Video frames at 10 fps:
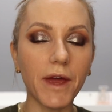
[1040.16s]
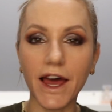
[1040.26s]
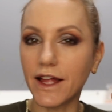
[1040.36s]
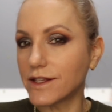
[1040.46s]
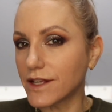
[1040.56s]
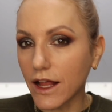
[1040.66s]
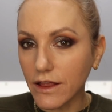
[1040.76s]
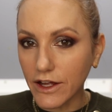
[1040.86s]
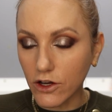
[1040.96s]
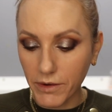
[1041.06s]
it adds a
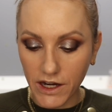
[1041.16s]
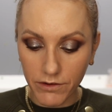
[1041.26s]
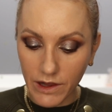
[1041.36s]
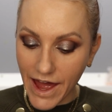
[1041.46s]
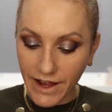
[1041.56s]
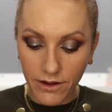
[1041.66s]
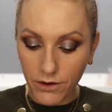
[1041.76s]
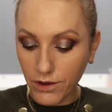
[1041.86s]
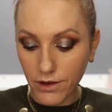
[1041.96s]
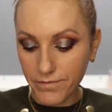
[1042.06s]
little bit of
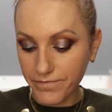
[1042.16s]
length.